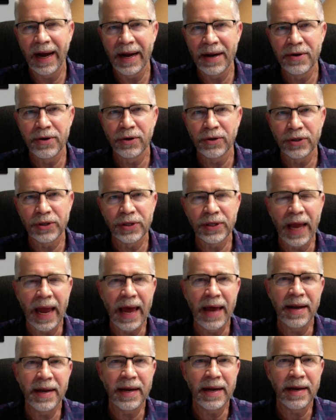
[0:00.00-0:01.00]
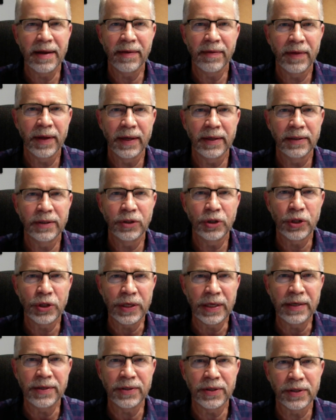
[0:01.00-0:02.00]
understanding that
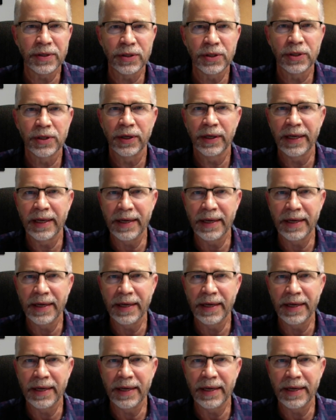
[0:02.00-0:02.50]
Jesus